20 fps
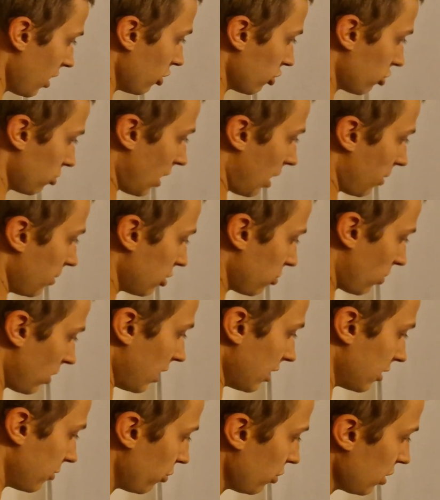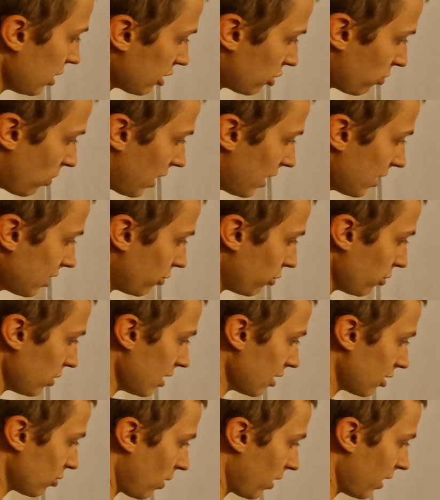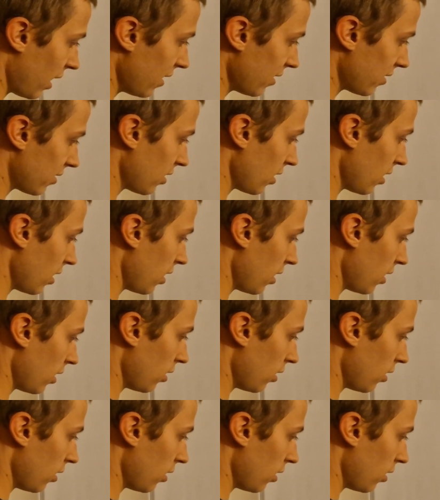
So now this one has 3, this one has 3, this one has